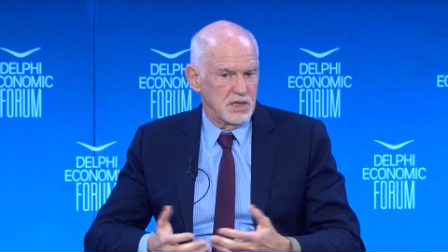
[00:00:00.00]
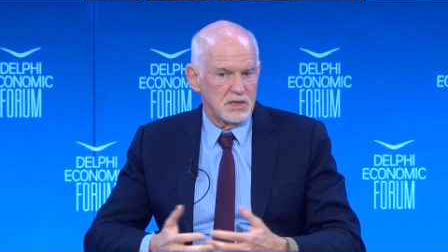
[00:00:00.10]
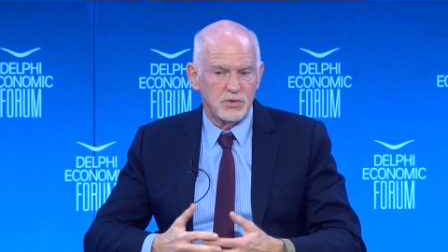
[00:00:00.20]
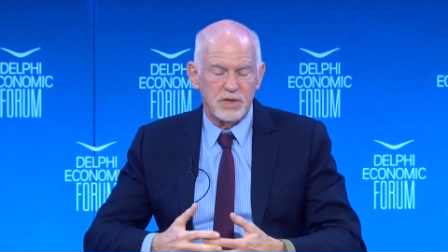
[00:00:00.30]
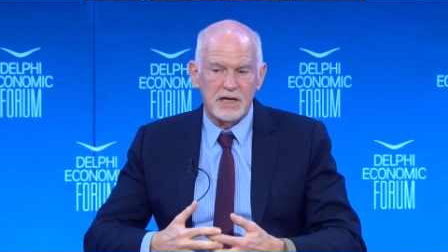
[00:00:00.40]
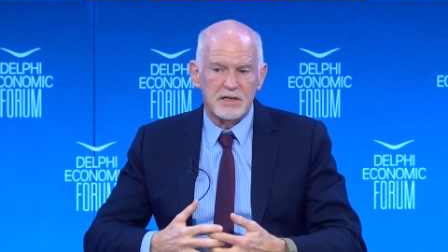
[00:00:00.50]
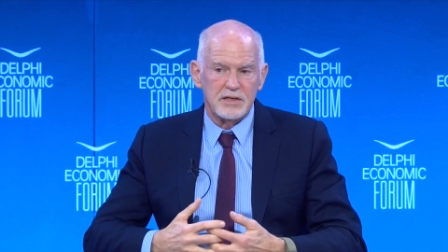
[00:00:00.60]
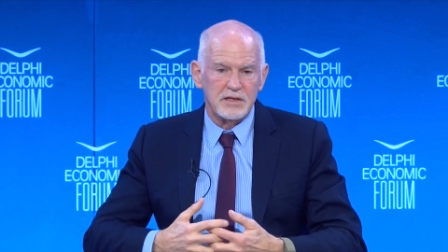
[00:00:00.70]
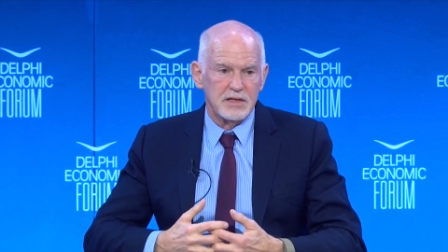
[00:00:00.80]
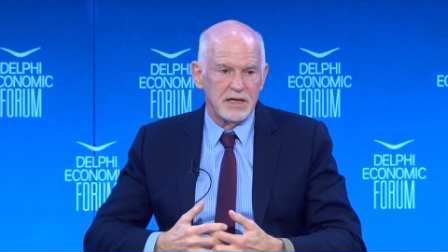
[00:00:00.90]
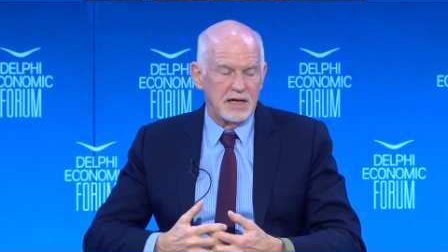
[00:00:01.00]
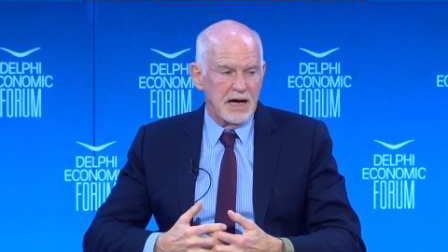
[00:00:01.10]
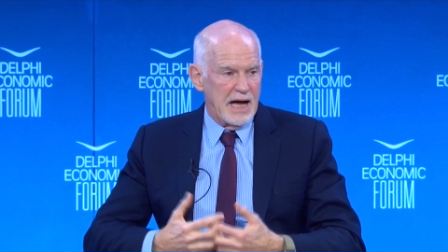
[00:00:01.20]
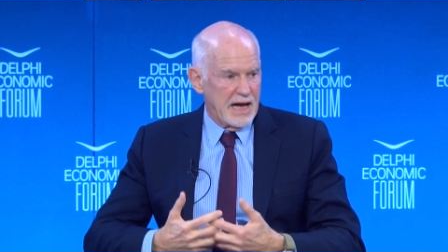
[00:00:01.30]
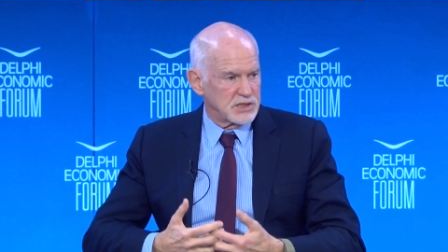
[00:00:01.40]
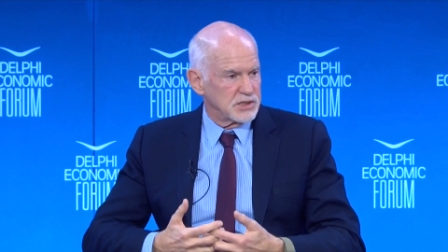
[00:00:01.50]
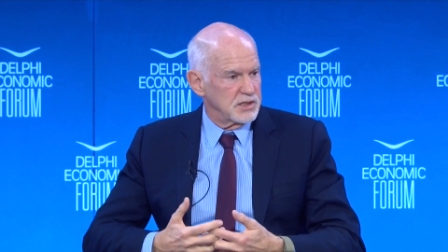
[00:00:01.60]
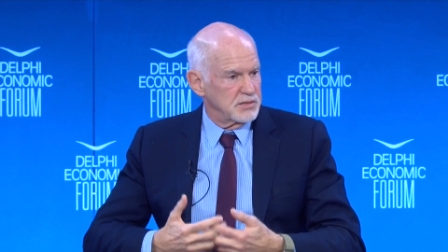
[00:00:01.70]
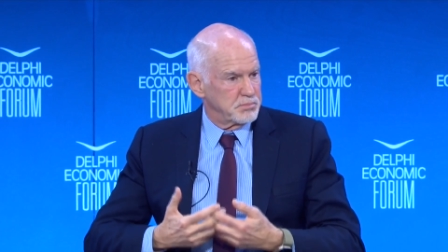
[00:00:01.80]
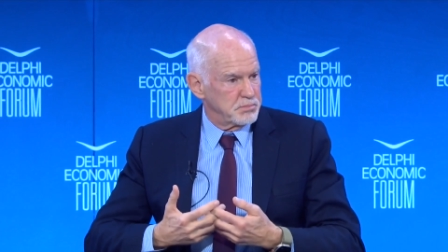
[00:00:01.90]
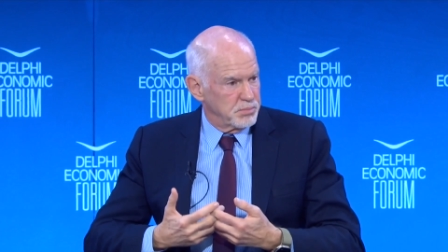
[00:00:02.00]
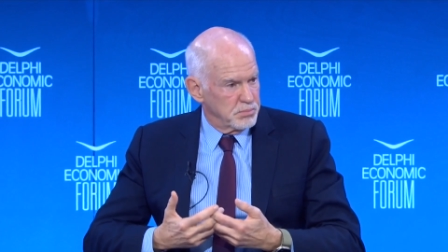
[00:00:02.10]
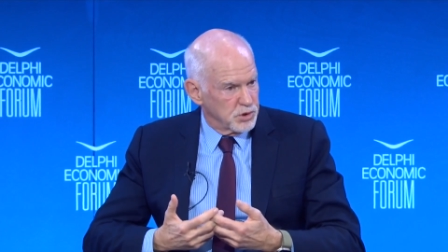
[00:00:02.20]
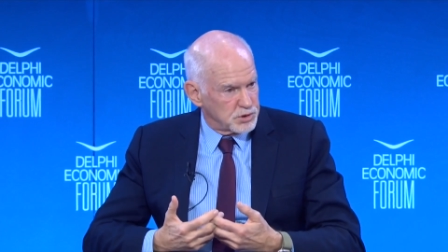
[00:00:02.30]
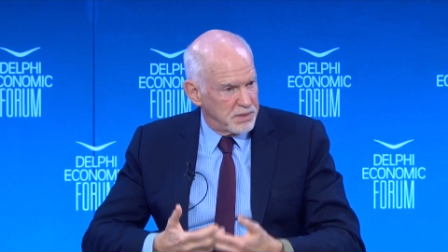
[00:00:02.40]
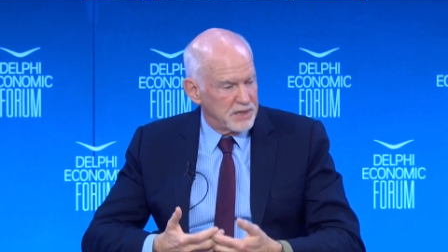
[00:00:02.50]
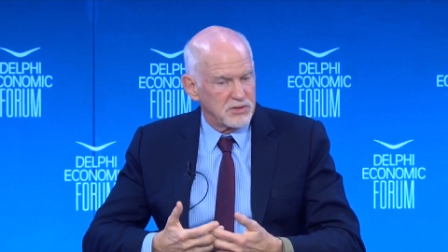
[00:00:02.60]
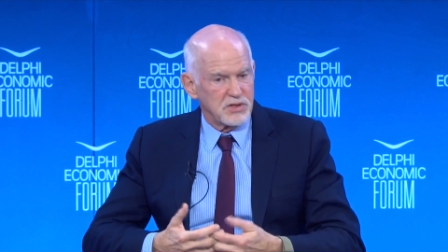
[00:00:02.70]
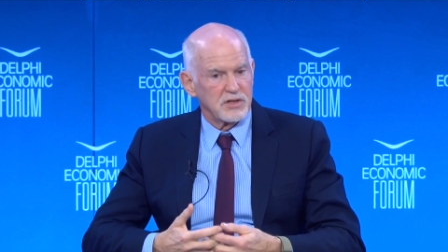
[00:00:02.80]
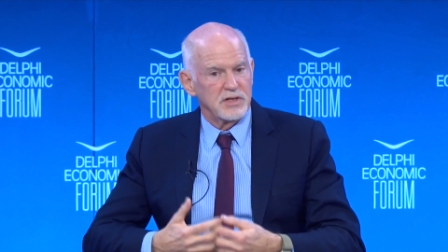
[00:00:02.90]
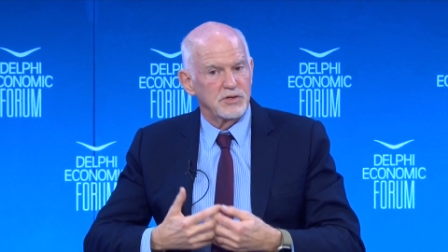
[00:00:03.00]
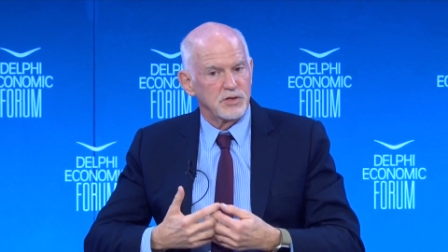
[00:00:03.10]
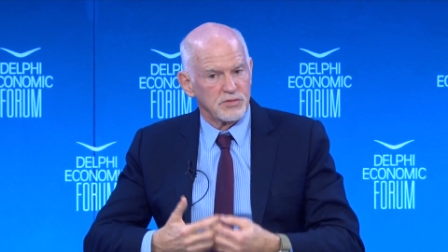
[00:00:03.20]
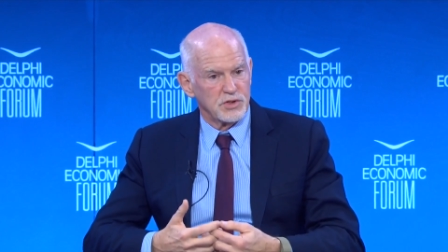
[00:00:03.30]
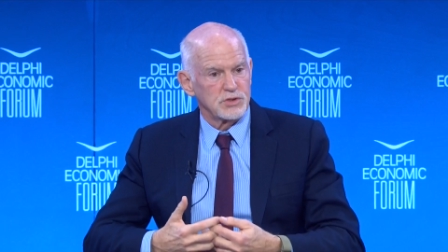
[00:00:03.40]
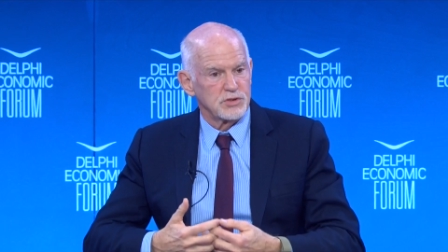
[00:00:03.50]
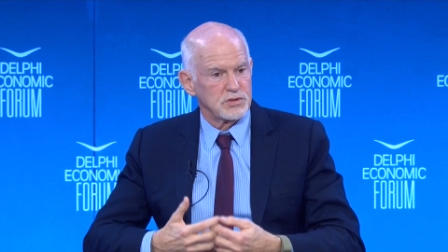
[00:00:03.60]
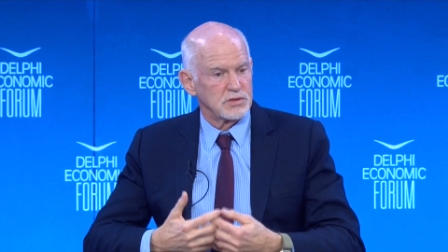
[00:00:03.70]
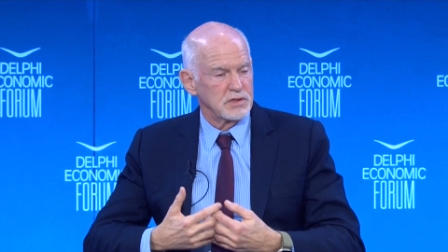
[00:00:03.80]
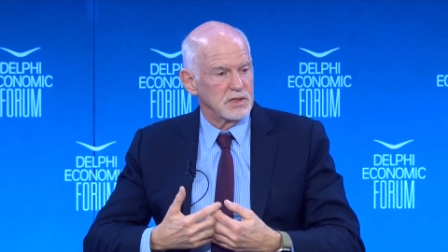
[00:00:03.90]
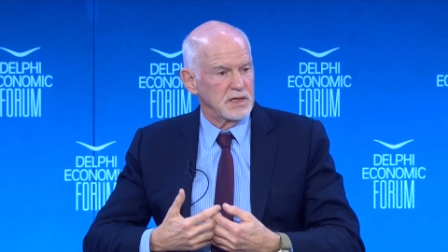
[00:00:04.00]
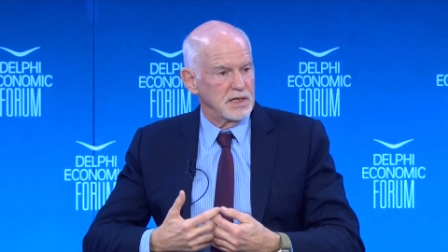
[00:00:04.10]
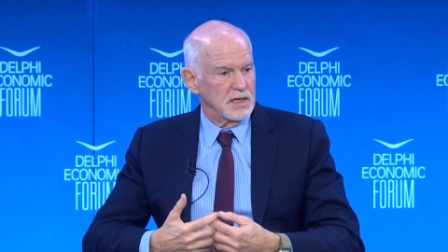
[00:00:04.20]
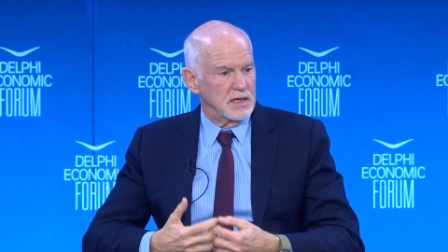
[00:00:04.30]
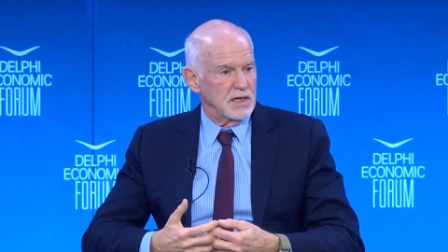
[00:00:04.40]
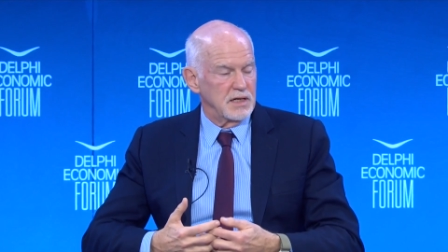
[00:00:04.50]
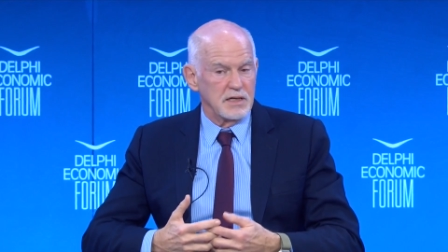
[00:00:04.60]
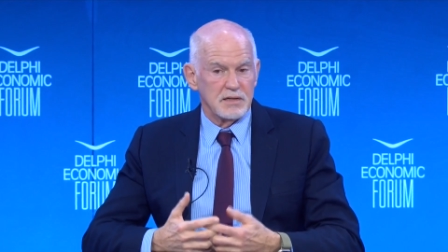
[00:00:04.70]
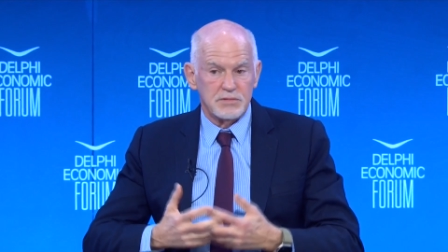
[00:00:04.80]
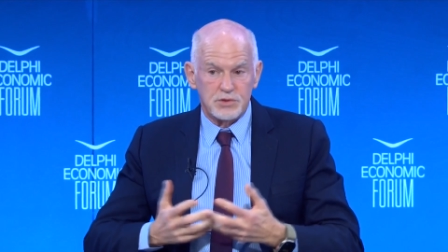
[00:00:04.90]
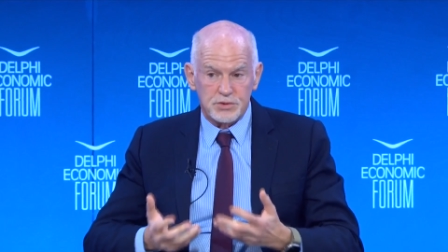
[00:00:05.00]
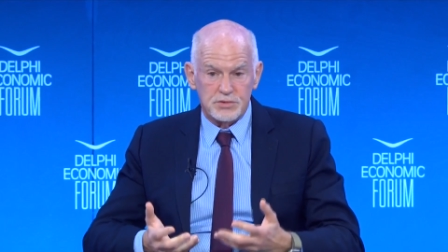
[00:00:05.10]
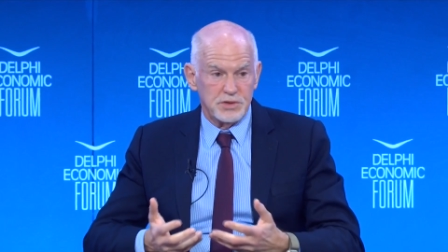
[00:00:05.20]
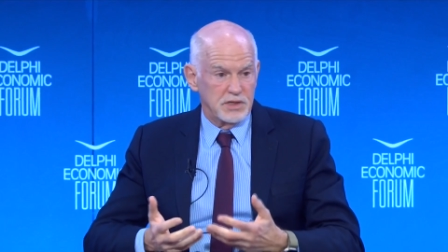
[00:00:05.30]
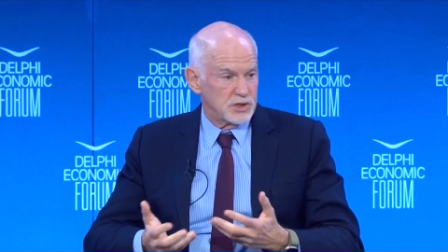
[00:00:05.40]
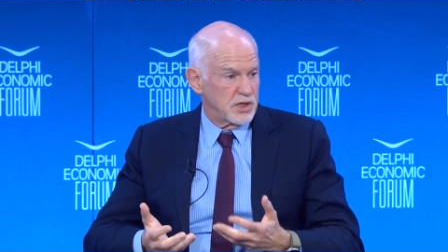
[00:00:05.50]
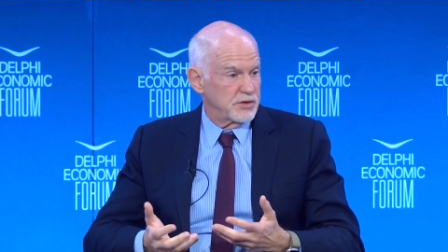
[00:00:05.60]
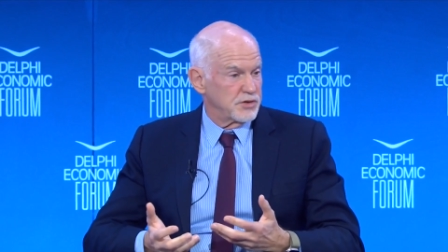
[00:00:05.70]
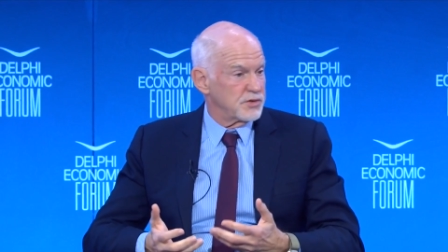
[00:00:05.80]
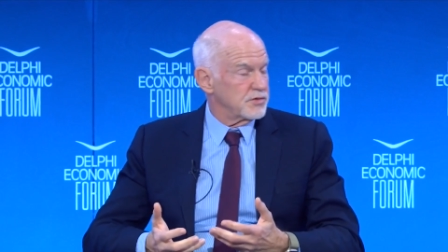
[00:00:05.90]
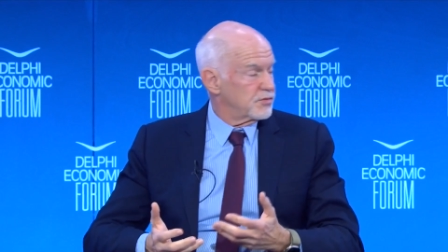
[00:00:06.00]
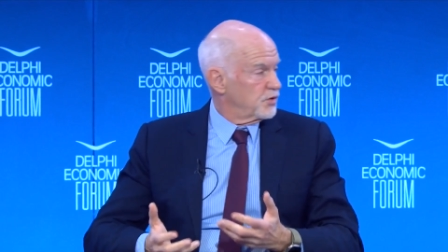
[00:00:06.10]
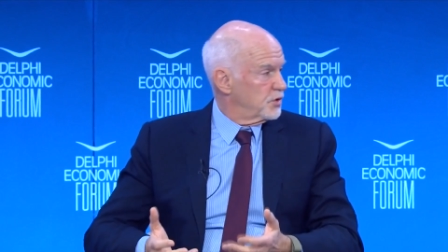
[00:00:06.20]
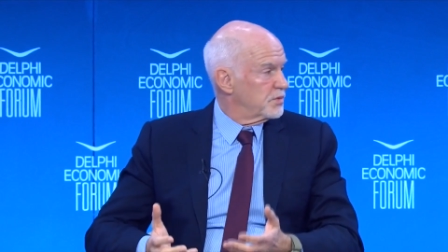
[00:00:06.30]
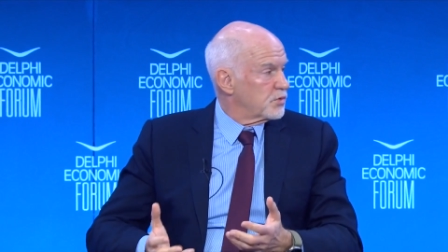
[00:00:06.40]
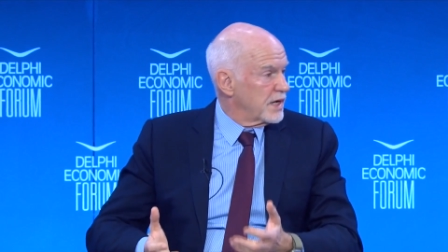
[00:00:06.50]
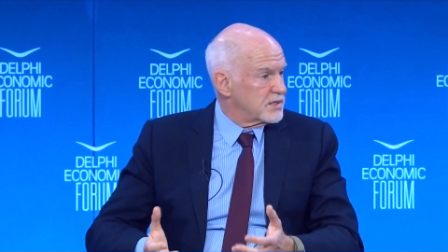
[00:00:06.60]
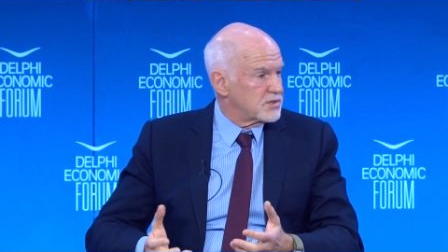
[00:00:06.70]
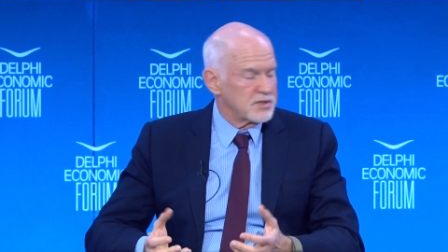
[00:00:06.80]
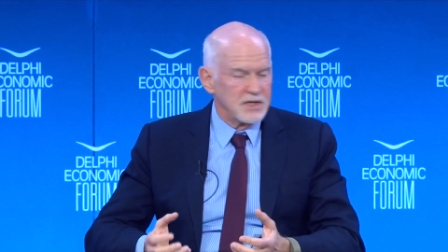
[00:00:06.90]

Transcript: created, actually was based on the Universal Charter for Human Rights.